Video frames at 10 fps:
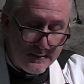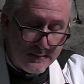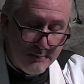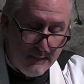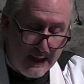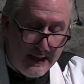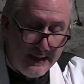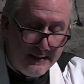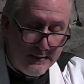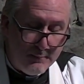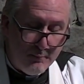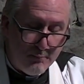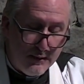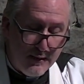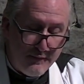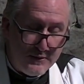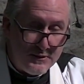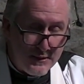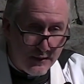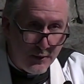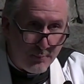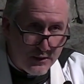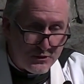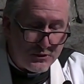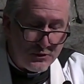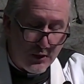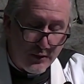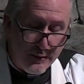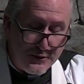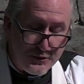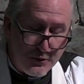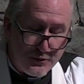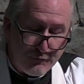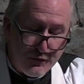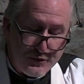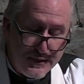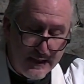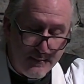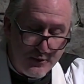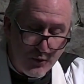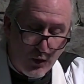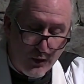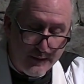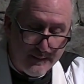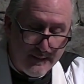my beloved son or precious daughter, insert your first name in your heart.